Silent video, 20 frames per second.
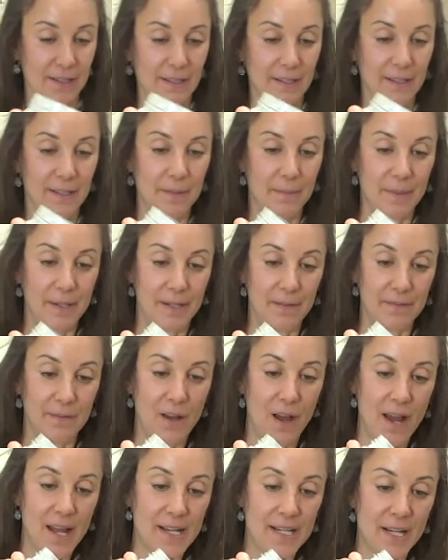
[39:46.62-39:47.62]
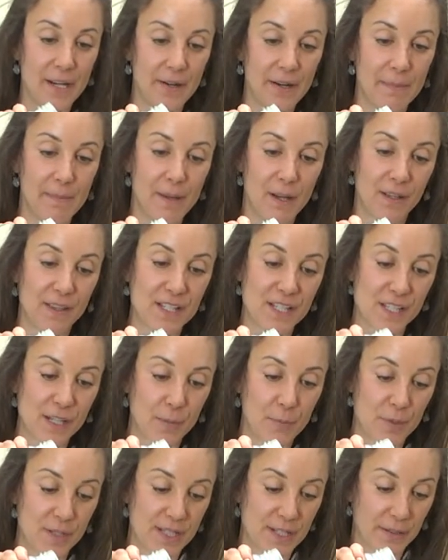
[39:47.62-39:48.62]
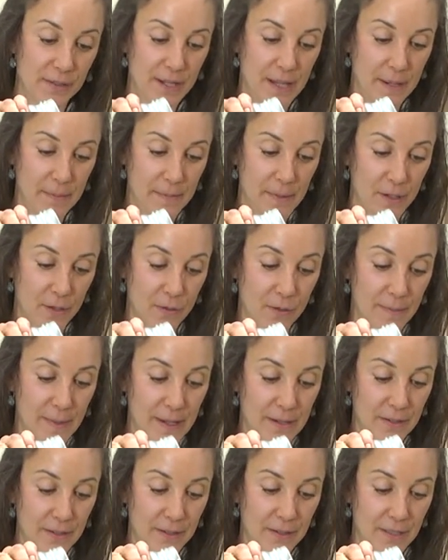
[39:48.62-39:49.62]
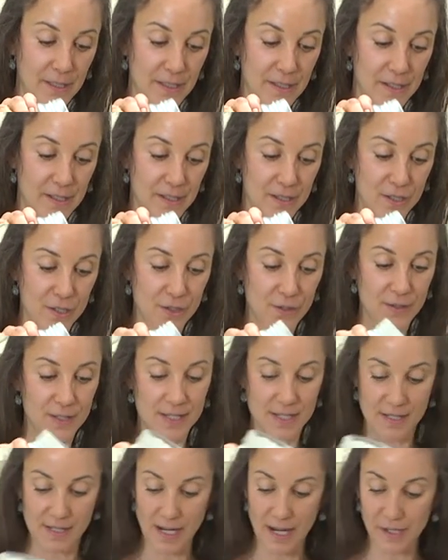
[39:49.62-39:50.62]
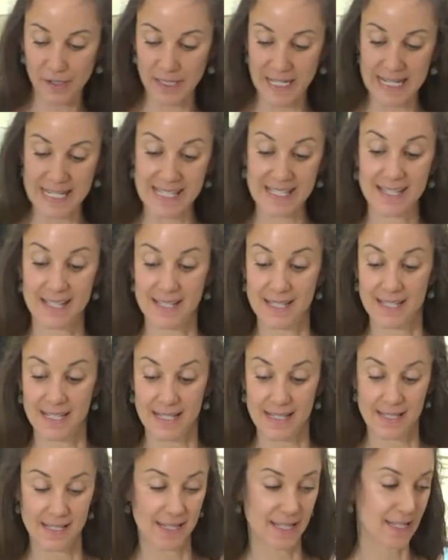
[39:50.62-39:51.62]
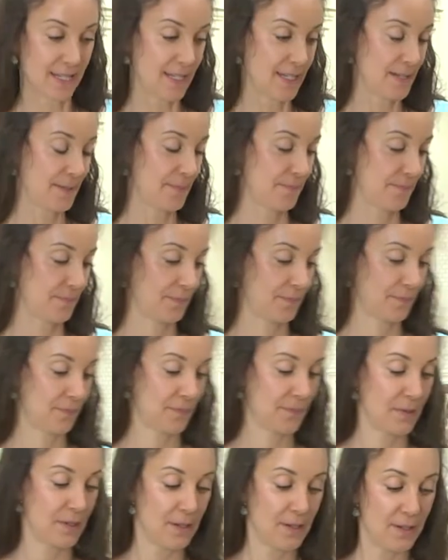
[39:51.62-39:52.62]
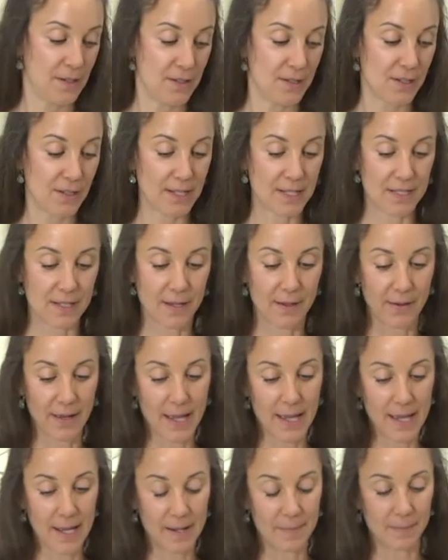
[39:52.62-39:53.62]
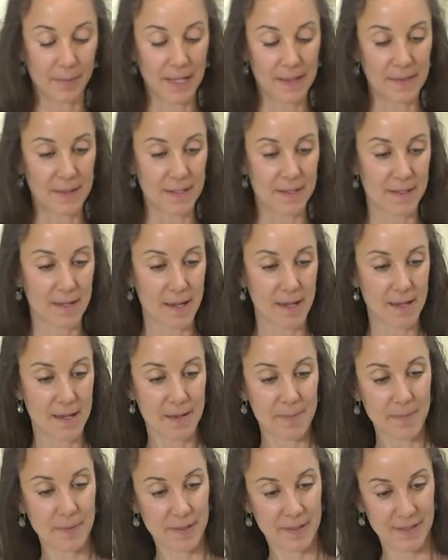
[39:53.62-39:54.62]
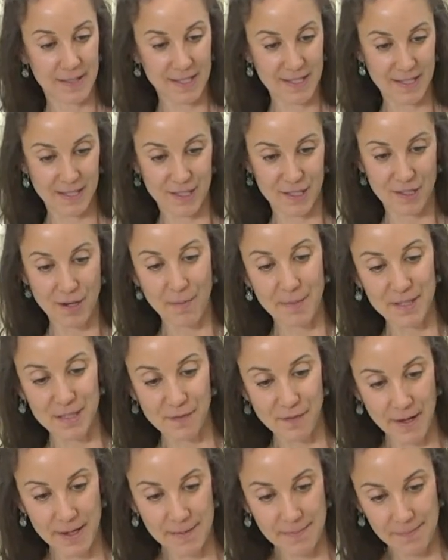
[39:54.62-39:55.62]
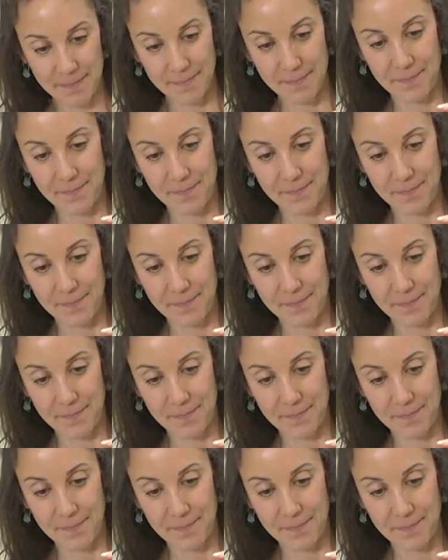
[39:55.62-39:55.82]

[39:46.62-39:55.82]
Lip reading: a little bit of non-dairy milk. This is our Brazil nut milk we made earlier, to the desired consistency. So let's go ahead and blend this up. This is so much fun.